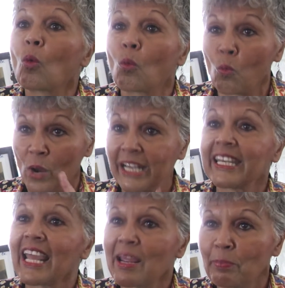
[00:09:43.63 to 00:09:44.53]
One
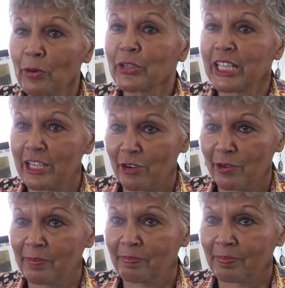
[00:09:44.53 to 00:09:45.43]
day per year.
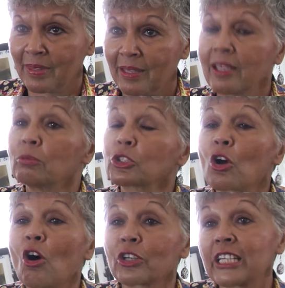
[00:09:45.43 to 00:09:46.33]
It was
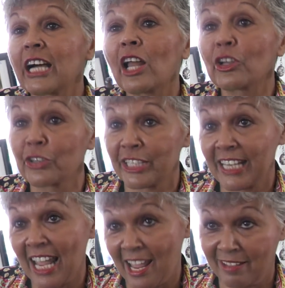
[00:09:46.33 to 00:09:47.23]
called Colored
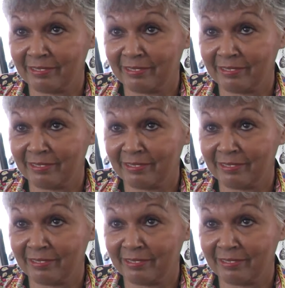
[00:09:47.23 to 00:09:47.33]
Day.